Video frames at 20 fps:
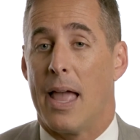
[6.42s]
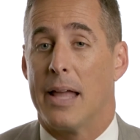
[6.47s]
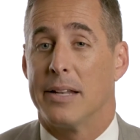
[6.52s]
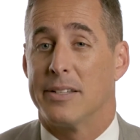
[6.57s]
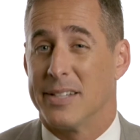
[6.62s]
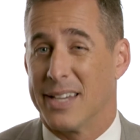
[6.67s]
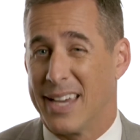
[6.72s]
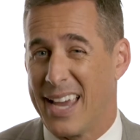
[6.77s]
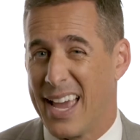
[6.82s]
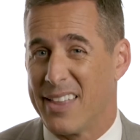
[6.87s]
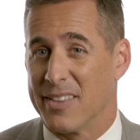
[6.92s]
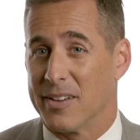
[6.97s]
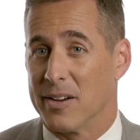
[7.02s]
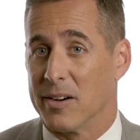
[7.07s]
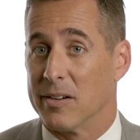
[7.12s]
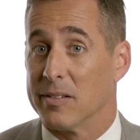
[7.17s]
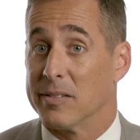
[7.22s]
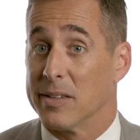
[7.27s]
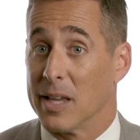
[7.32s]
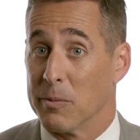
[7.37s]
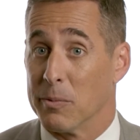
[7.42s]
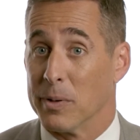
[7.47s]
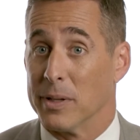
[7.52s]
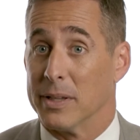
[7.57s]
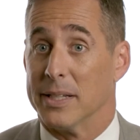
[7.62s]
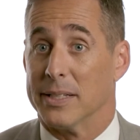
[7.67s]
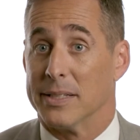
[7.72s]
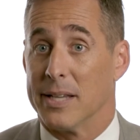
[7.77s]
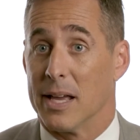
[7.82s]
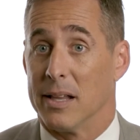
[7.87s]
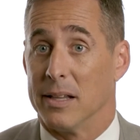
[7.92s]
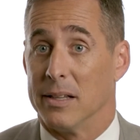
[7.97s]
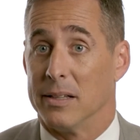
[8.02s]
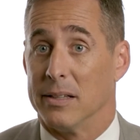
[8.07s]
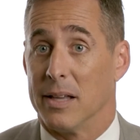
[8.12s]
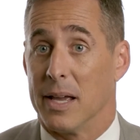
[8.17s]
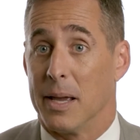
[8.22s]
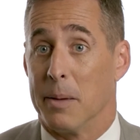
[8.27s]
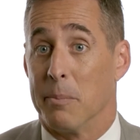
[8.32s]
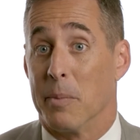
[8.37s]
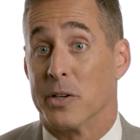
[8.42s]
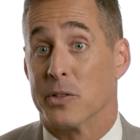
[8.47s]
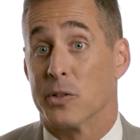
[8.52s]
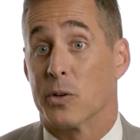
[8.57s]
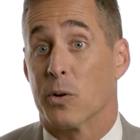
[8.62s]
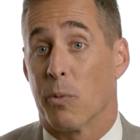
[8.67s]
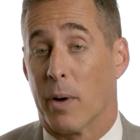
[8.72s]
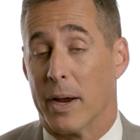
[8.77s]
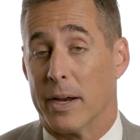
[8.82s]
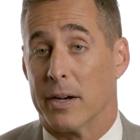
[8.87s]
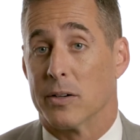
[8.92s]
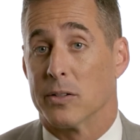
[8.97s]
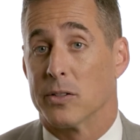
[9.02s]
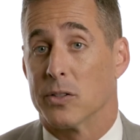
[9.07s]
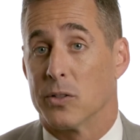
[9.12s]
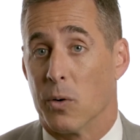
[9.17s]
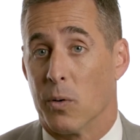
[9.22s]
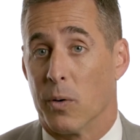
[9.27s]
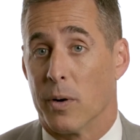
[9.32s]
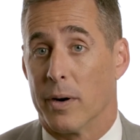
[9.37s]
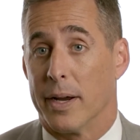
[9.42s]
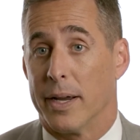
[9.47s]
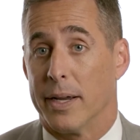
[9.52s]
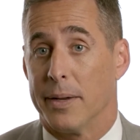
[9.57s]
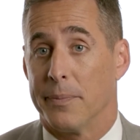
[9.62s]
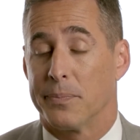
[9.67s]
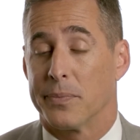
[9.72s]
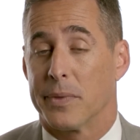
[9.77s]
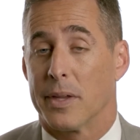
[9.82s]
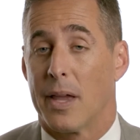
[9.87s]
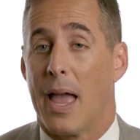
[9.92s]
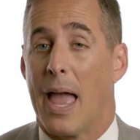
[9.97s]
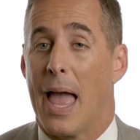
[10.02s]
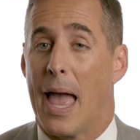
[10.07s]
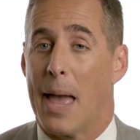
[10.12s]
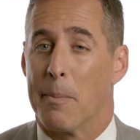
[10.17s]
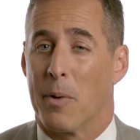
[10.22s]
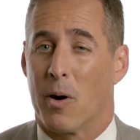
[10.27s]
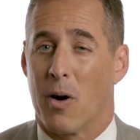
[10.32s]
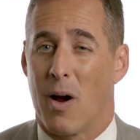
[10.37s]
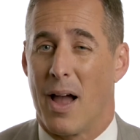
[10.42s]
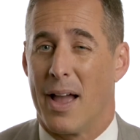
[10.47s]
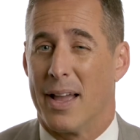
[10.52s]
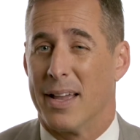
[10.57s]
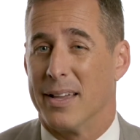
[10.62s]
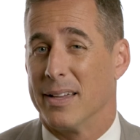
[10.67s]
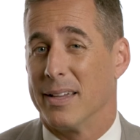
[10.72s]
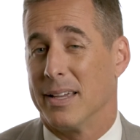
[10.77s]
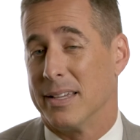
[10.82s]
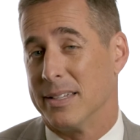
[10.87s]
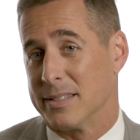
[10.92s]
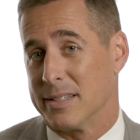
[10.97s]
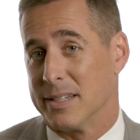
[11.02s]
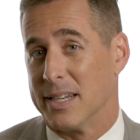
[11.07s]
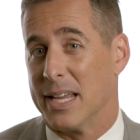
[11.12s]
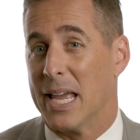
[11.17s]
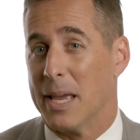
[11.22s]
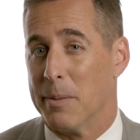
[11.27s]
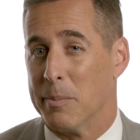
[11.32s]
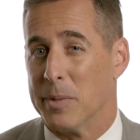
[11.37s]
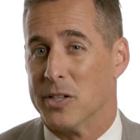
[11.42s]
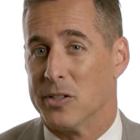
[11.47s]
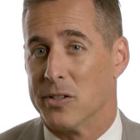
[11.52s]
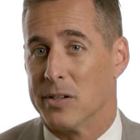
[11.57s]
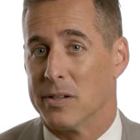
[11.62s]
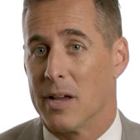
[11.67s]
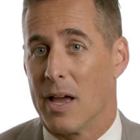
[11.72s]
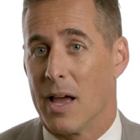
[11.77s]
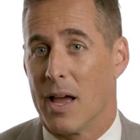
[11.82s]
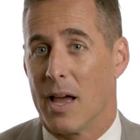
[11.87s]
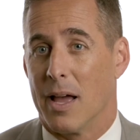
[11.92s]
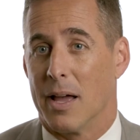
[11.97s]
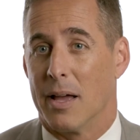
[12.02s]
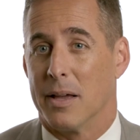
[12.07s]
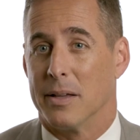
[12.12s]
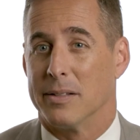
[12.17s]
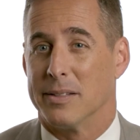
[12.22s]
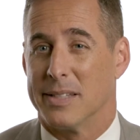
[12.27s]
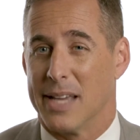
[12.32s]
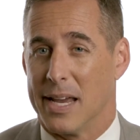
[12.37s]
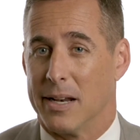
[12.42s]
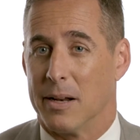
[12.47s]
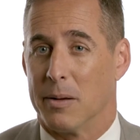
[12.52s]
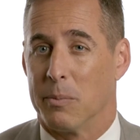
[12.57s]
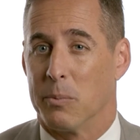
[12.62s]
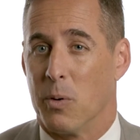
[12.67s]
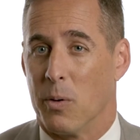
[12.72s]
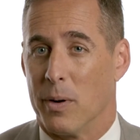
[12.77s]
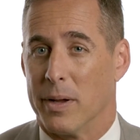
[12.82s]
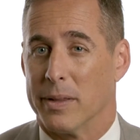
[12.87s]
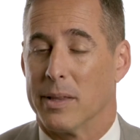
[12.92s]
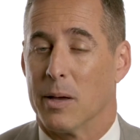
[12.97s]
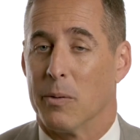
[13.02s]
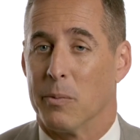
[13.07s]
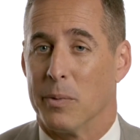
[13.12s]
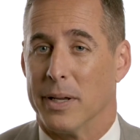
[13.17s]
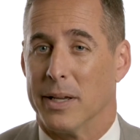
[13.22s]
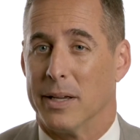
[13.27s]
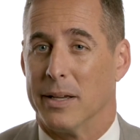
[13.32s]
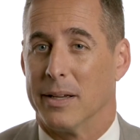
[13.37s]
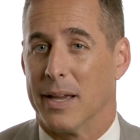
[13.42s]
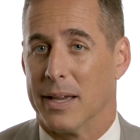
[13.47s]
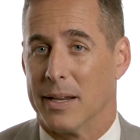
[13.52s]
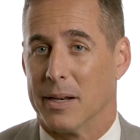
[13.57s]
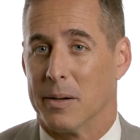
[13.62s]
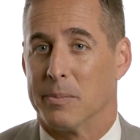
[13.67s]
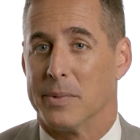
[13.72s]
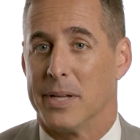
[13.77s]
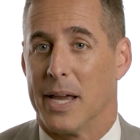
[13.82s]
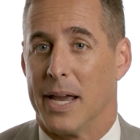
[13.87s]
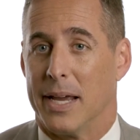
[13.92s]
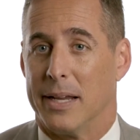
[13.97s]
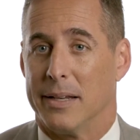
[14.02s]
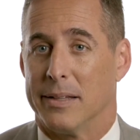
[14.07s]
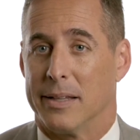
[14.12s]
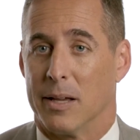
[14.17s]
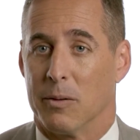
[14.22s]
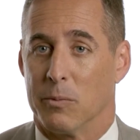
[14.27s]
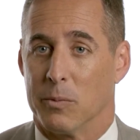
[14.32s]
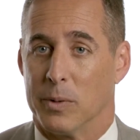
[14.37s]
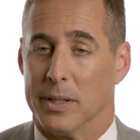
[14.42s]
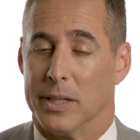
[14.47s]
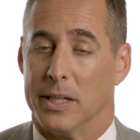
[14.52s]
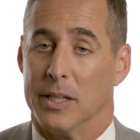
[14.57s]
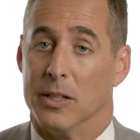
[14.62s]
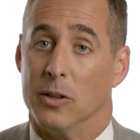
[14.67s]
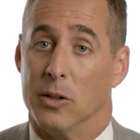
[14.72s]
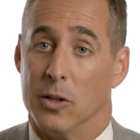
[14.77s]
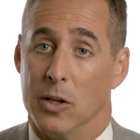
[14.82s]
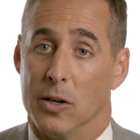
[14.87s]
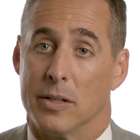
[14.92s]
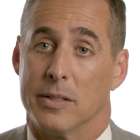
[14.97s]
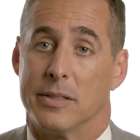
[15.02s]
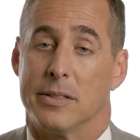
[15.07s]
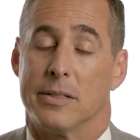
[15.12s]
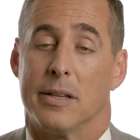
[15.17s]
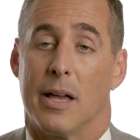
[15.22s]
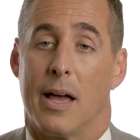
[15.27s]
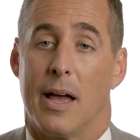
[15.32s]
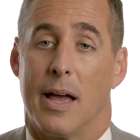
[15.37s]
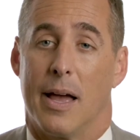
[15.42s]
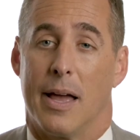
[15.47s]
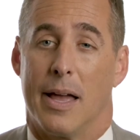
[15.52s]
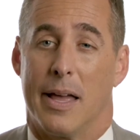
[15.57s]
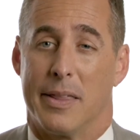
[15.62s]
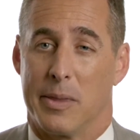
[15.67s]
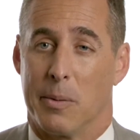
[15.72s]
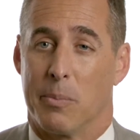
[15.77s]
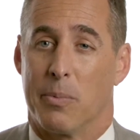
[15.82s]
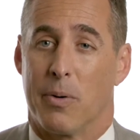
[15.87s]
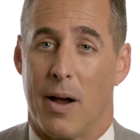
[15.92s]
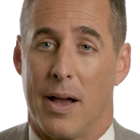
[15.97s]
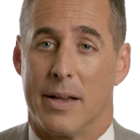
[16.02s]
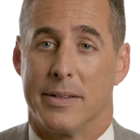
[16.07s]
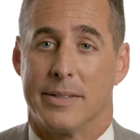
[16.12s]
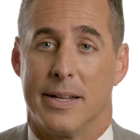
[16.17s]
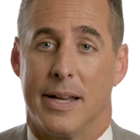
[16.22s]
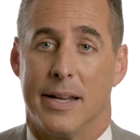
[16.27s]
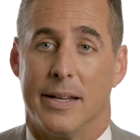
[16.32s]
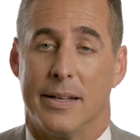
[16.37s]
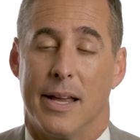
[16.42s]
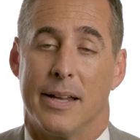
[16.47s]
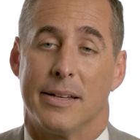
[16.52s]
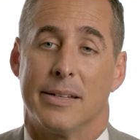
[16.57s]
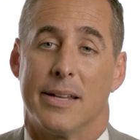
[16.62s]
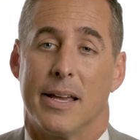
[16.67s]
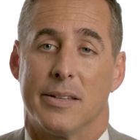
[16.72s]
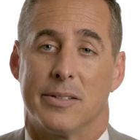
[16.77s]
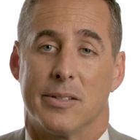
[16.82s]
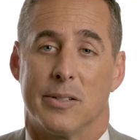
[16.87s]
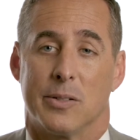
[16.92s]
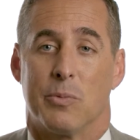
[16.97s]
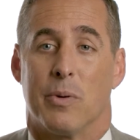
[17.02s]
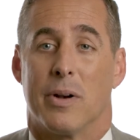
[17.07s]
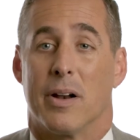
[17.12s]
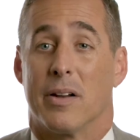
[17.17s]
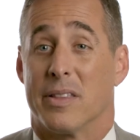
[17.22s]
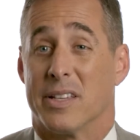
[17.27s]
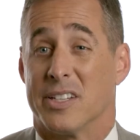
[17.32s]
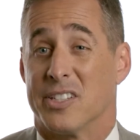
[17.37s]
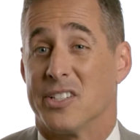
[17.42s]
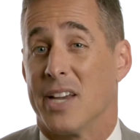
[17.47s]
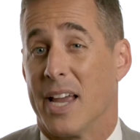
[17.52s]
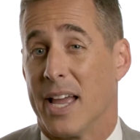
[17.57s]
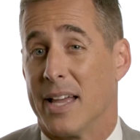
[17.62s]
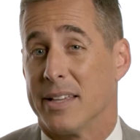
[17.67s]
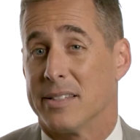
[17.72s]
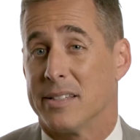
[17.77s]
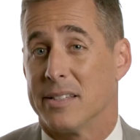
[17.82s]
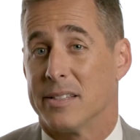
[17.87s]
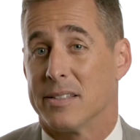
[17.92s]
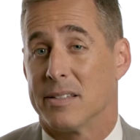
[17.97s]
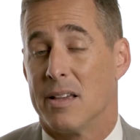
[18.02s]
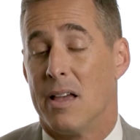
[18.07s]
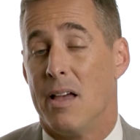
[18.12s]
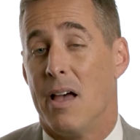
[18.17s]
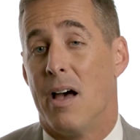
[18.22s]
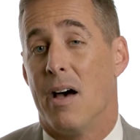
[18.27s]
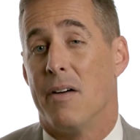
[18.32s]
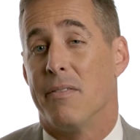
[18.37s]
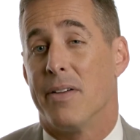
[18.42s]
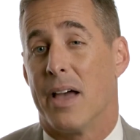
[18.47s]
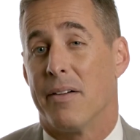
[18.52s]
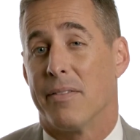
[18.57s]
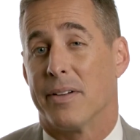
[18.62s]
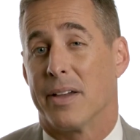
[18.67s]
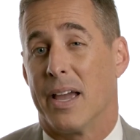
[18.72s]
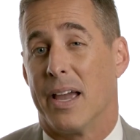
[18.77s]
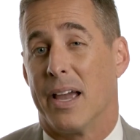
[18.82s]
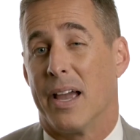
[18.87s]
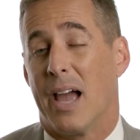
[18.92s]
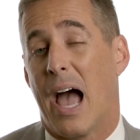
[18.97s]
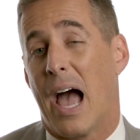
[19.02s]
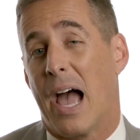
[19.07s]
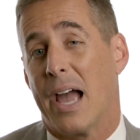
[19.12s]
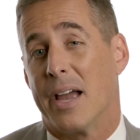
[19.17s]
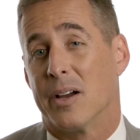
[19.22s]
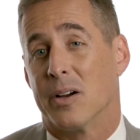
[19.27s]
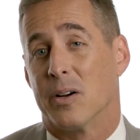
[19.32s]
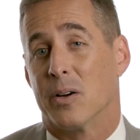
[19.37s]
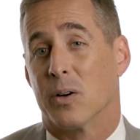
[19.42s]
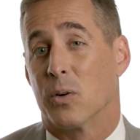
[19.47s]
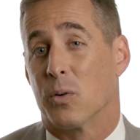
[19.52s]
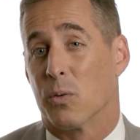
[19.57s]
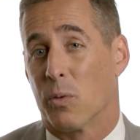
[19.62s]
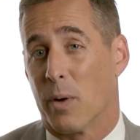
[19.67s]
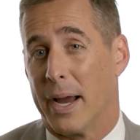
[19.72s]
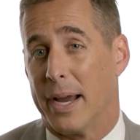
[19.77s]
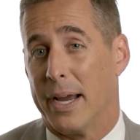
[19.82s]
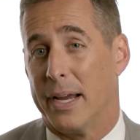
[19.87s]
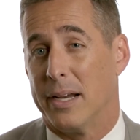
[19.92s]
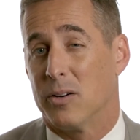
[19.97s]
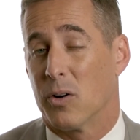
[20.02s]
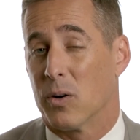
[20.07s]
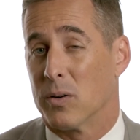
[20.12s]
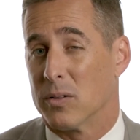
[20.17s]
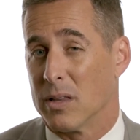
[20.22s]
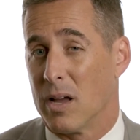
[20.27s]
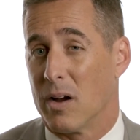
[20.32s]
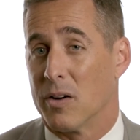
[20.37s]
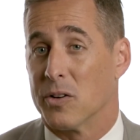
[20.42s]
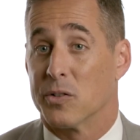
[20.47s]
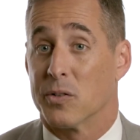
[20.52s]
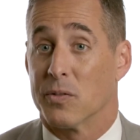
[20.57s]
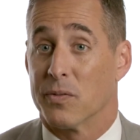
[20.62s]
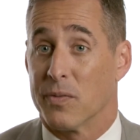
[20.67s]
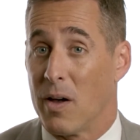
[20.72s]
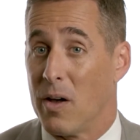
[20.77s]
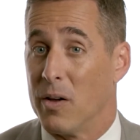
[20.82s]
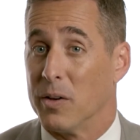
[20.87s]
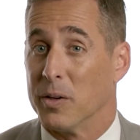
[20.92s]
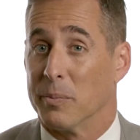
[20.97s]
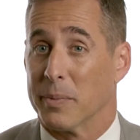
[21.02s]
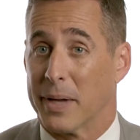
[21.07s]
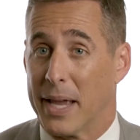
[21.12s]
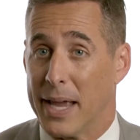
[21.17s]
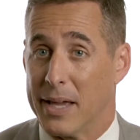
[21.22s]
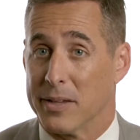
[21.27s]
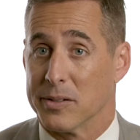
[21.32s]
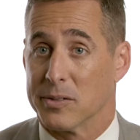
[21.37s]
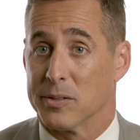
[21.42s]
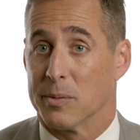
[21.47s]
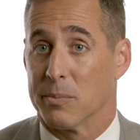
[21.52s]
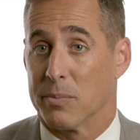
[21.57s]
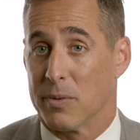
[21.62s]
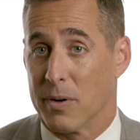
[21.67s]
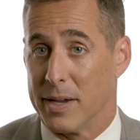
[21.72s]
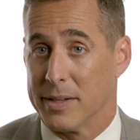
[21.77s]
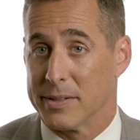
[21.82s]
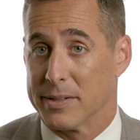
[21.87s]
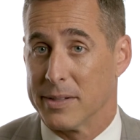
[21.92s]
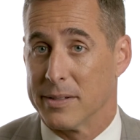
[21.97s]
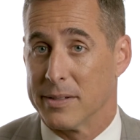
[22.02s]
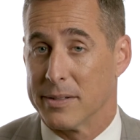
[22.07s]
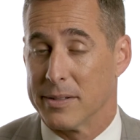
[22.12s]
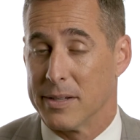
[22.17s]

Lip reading: Together, they really tell a much greater story. MRI is an image data point that we can obtain that really looks at the prostate and tells us what are the chances of having a higher grade or larger volume cancer present.